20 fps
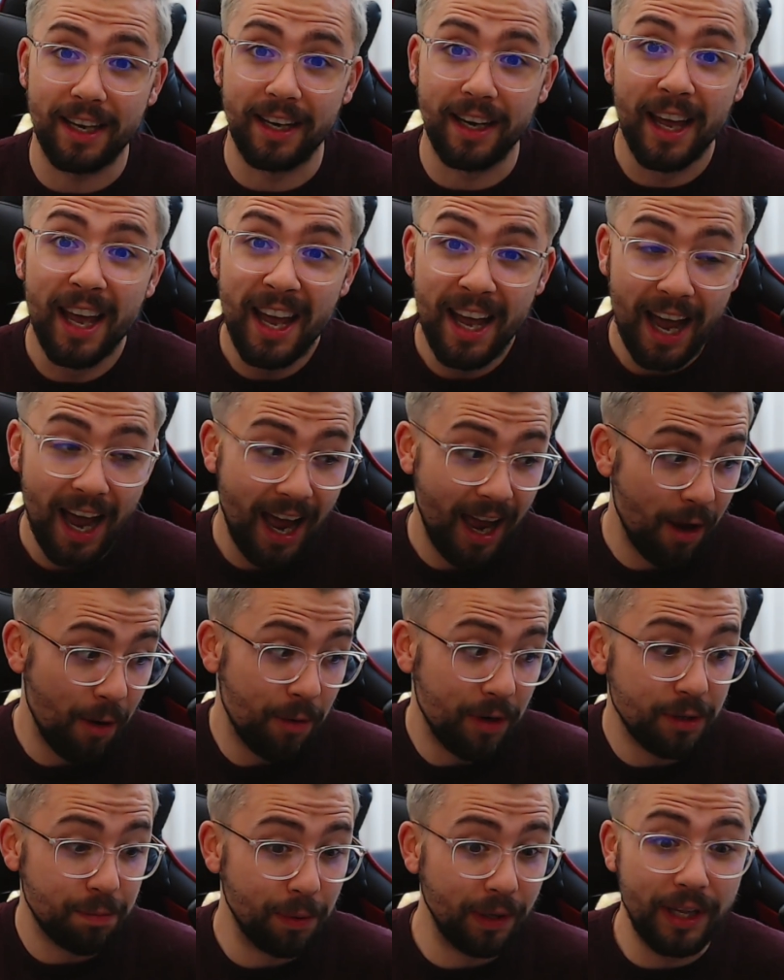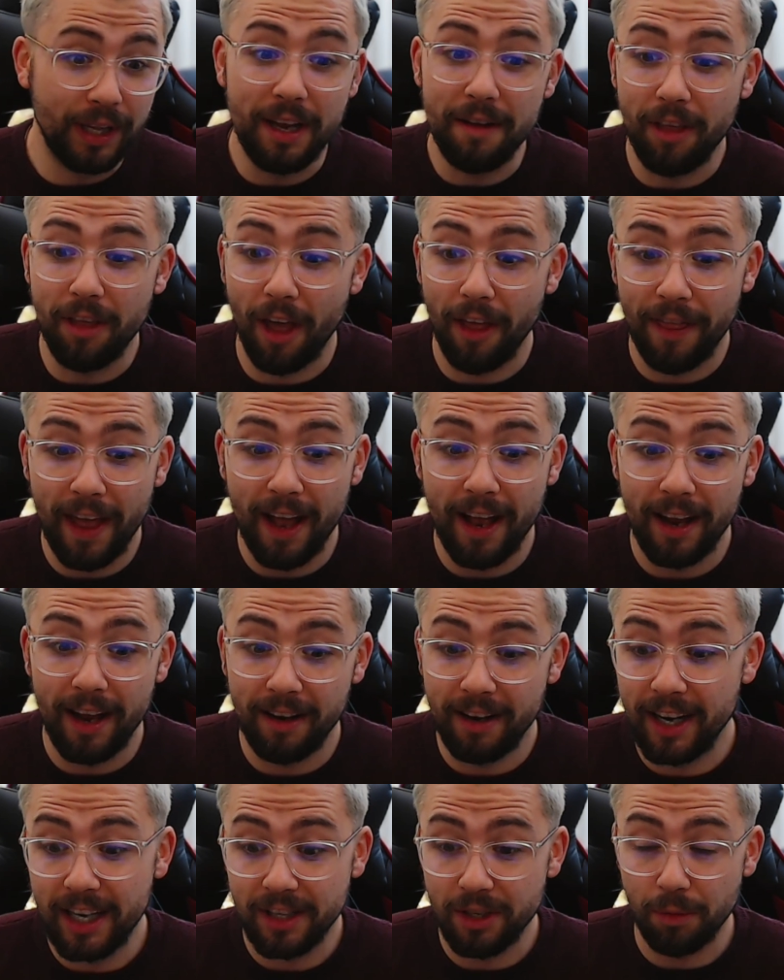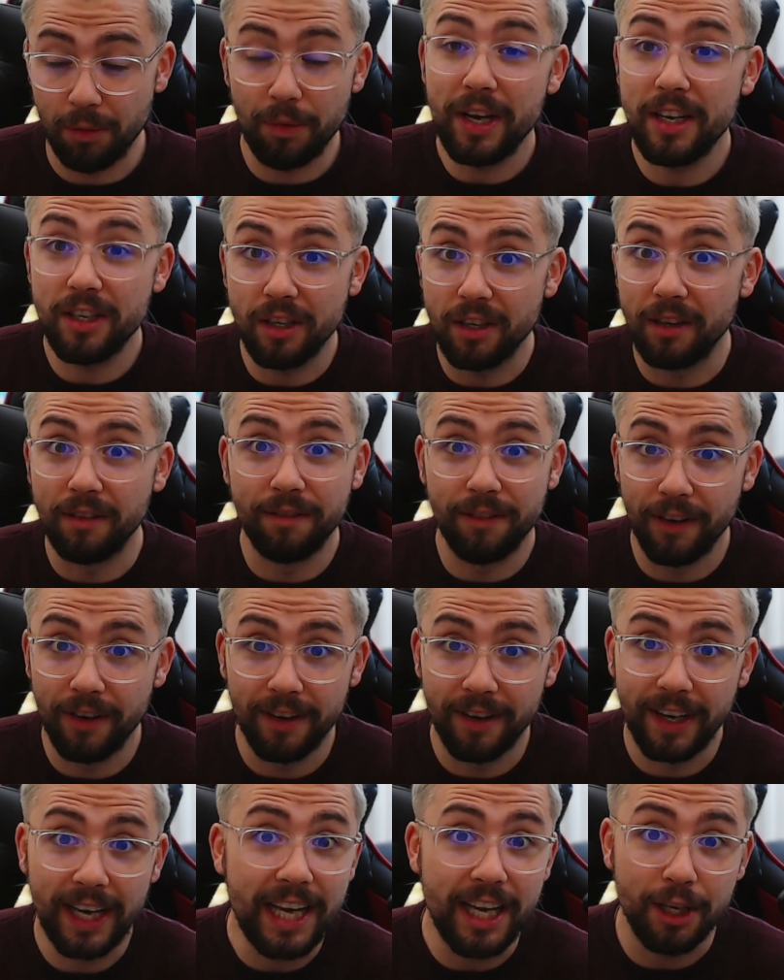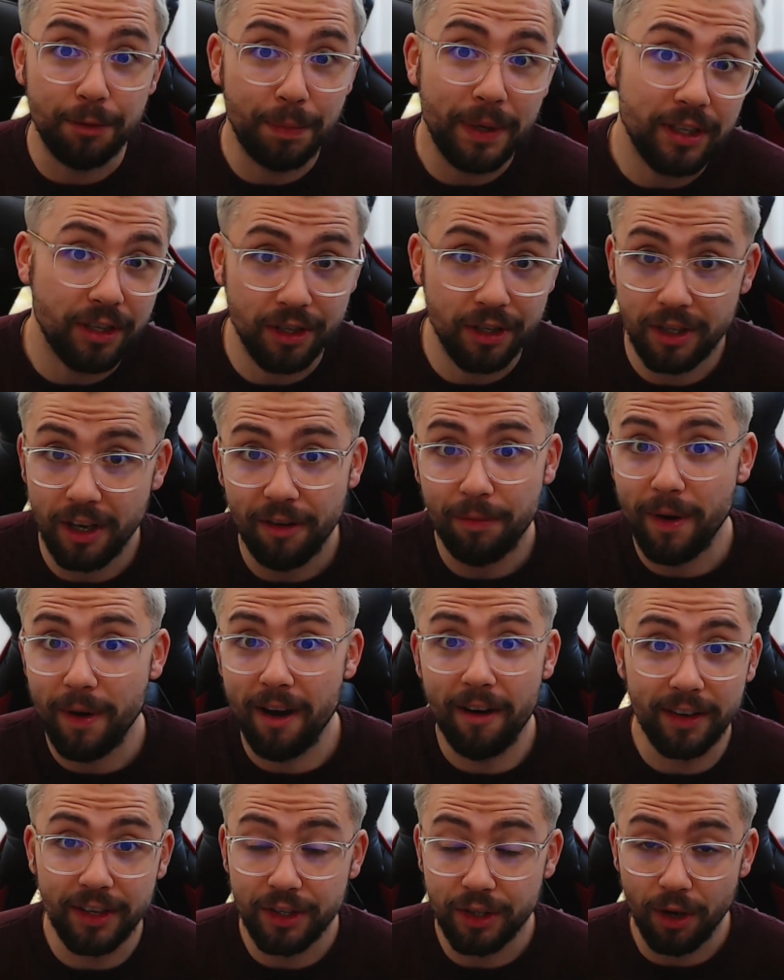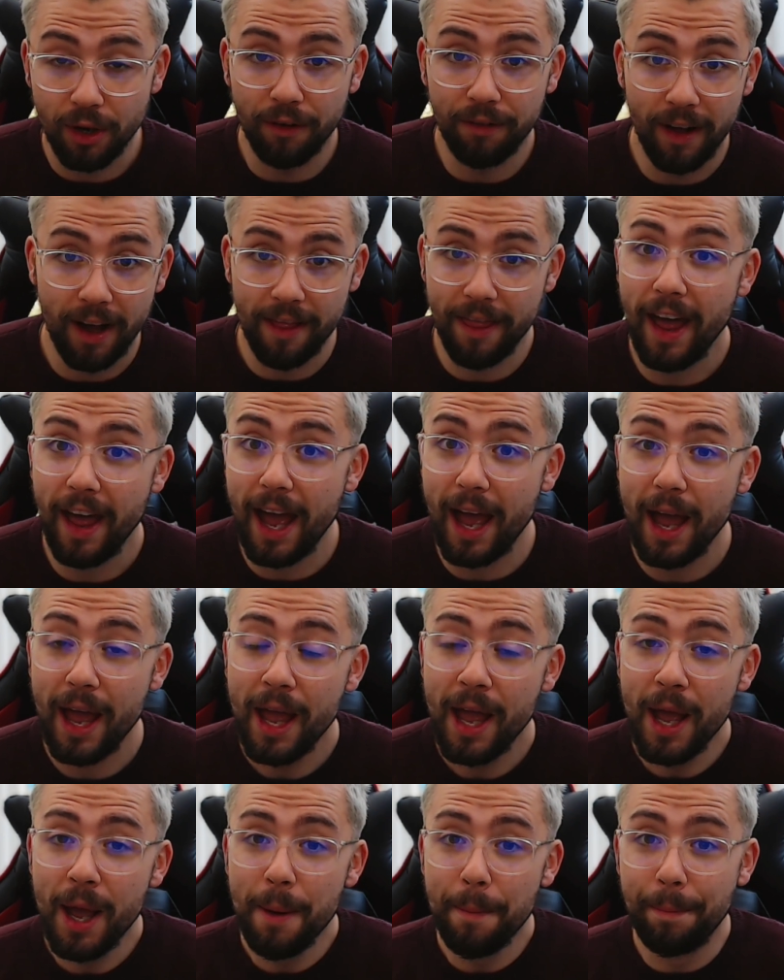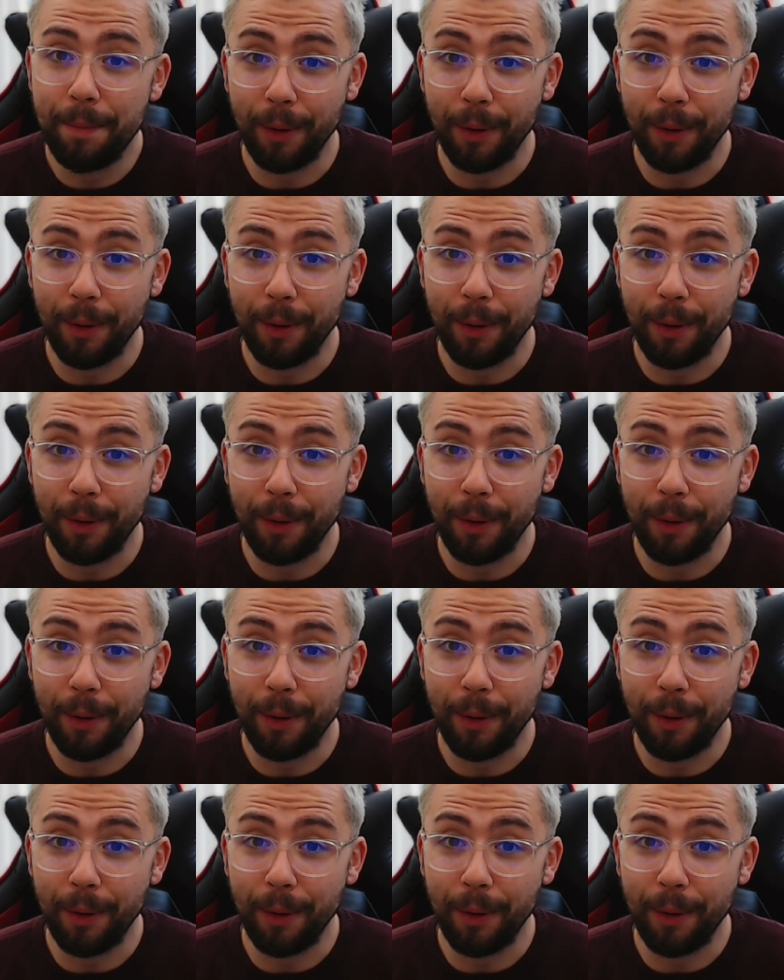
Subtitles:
and I always believe that there is a reason for each piece of software and stuff like that.